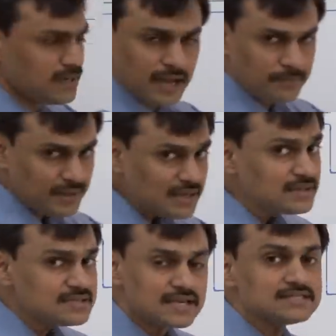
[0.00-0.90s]
and I'm
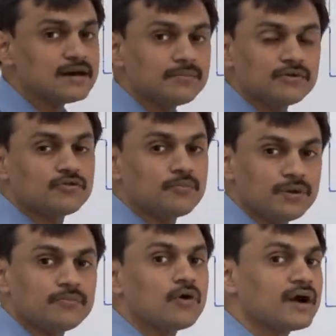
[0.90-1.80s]
picking this example from
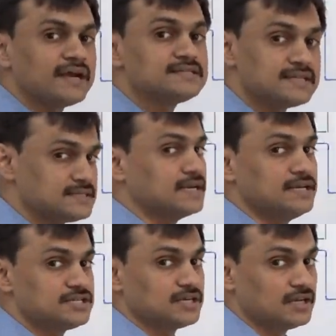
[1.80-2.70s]
PMBOK Guide 6th
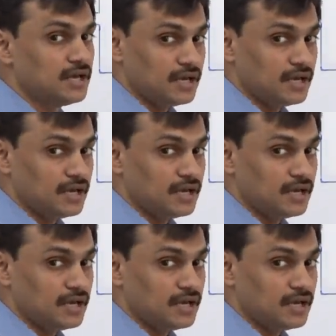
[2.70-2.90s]
edition